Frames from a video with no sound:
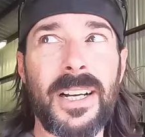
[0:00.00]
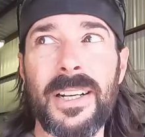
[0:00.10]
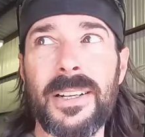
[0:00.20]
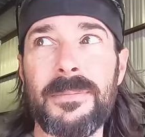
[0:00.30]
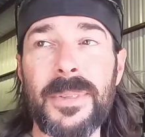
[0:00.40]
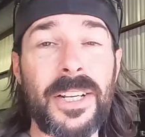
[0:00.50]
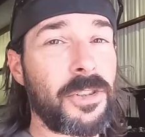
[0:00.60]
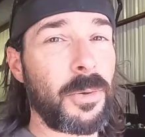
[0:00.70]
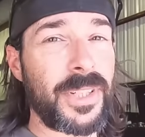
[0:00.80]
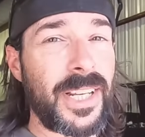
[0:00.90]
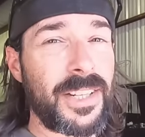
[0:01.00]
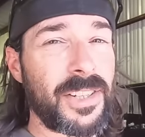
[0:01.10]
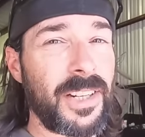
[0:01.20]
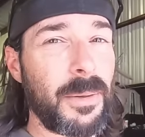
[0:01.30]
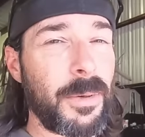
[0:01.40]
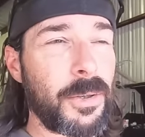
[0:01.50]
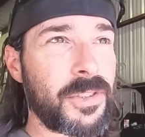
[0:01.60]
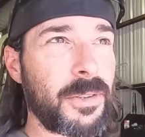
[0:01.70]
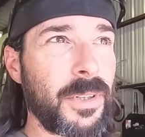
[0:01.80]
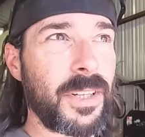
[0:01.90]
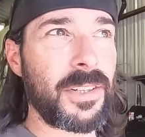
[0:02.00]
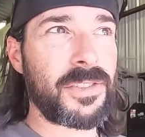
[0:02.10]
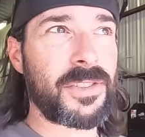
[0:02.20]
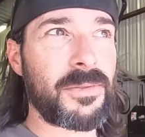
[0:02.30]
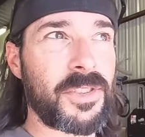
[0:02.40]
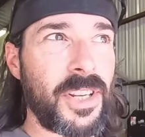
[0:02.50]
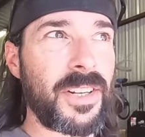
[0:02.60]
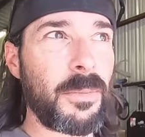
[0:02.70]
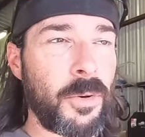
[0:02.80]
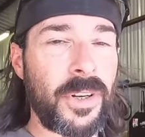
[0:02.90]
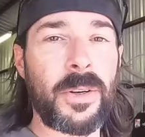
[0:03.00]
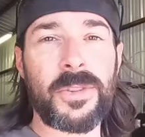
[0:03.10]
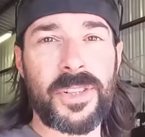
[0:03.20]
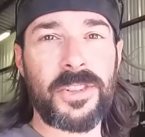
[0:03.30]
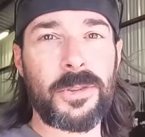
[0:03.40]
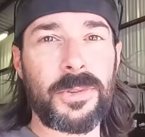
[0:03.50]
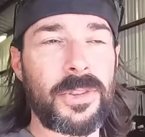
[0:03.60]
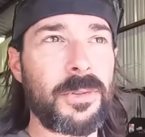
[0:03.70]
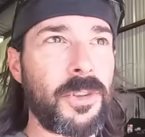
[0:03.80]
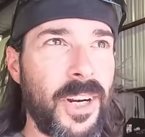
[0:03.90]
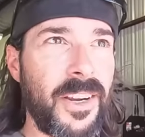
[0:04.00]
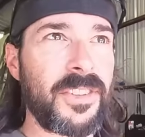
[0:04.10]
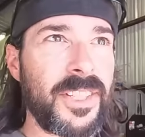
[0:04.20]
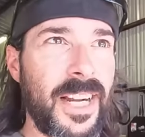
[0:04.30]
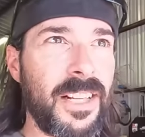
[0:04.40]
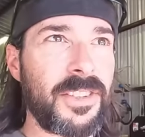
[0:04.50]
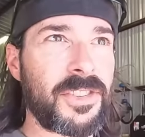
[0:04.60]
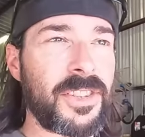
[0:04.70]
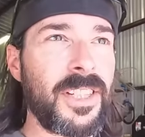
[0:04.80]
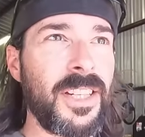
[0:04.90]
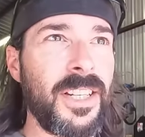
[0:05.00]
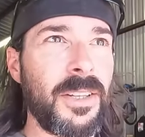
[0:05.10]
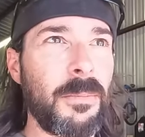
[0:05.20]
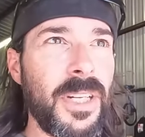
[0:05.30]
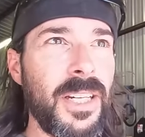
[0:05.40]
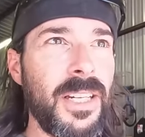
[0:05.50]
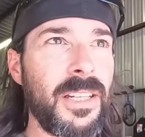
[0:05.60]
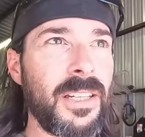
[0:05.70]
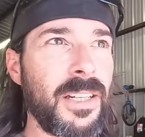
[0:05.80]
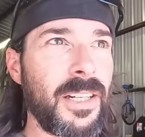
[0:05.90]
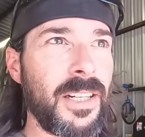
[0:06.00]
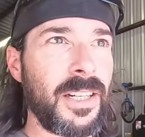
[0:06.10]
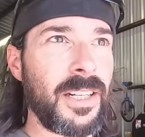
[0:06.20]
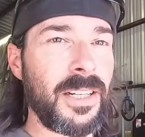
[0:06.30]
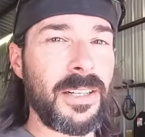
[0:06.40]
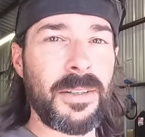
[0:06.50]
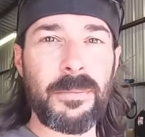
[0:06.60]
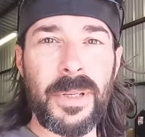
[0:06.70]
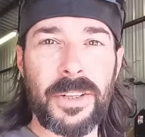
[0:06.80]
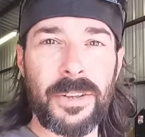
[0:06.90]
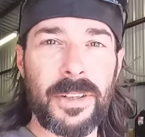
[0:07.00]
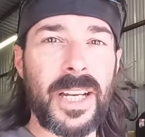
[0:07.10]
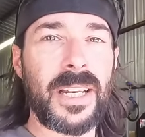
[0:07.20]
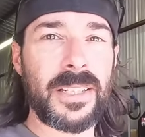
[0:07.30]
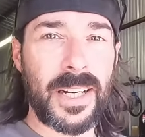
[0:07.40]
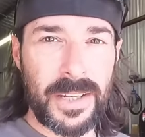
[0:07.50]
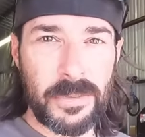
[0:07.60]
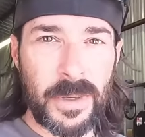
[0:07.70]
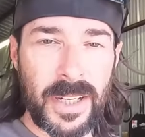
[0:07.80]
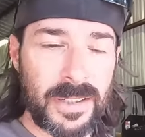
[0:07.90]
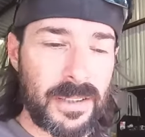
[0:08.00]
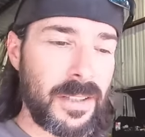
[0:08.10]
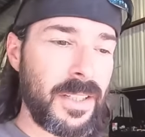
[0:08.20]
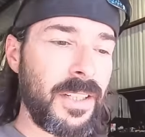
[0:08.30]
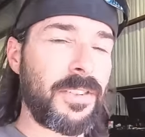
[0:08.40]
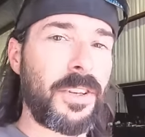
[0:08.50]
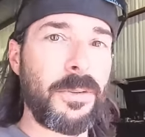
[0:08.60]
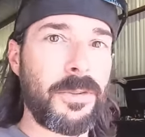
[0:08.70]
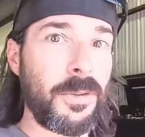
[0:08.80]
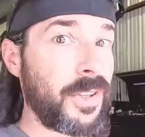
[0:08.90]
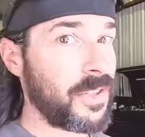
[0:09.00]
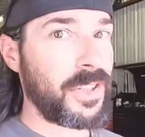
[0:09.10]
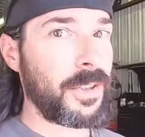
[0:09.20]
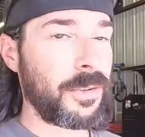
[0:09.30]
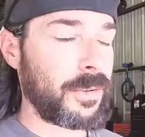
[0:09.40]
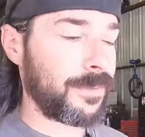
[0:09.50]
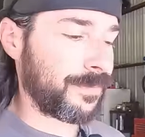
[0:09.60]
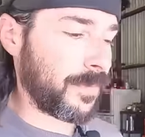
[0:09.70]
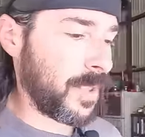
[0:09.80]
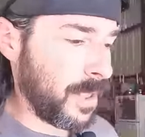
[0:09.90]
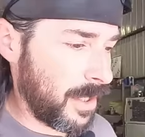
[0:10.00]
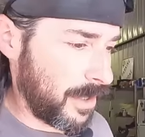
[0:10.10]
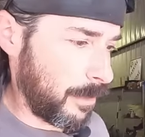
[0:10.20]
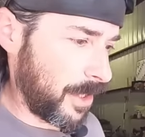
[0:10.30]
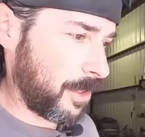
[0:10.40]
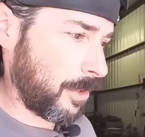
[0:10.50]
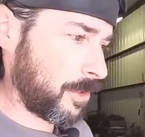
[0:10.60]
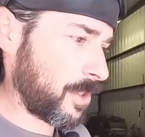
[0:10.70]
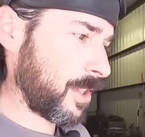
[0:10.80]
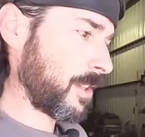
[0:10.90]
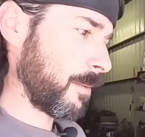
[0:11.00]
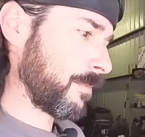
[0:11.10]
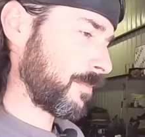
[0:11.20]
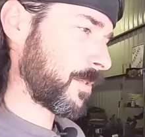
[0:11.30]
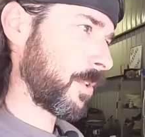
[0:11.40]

Uh, not sure what day it's going to get posted because Sunday morning we're scheduled to drive to Dallas. Me, uh, Beaker, and Iceman to go do this deal that my daughter set up.